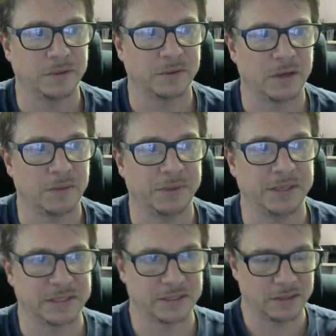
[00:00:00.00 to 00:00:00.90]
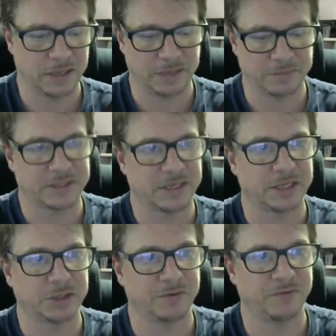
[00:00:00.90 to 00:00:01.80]
your company's name
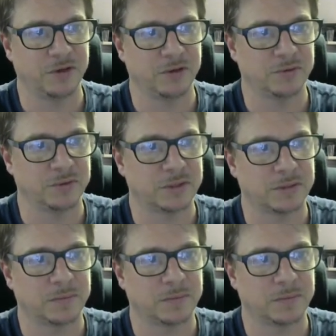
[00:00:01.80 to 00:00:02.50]
/ reviews,